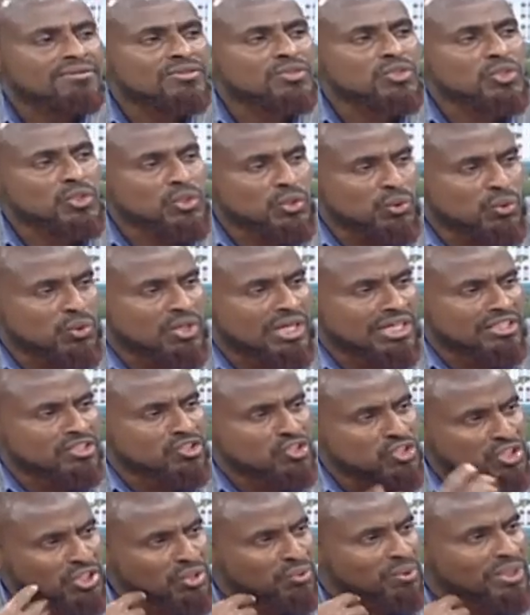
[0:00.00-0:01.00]
You can
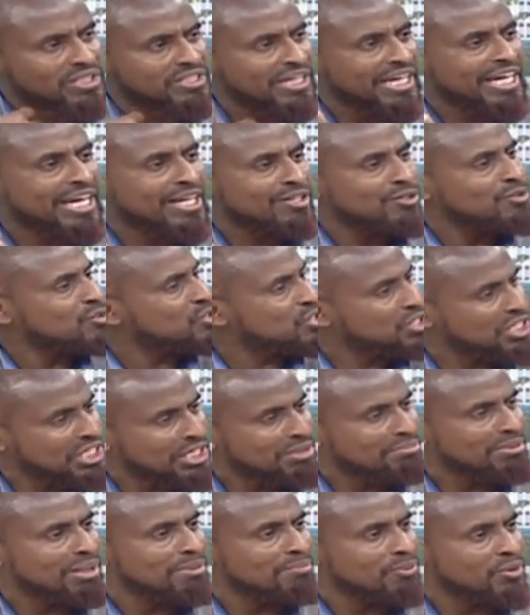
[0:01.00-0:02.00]
see what I cannot see
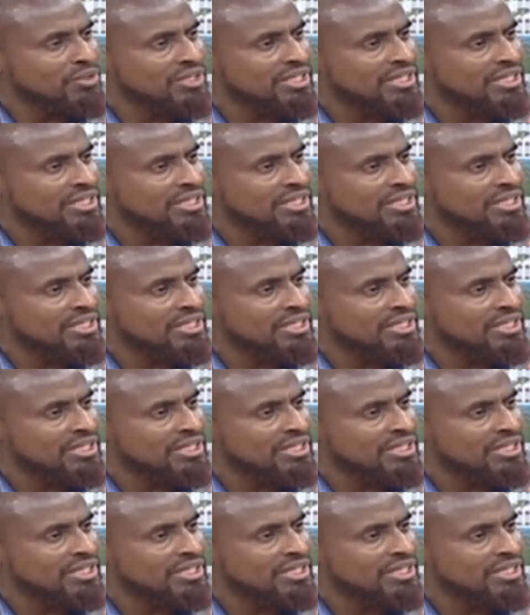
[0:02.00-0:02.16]
in my body.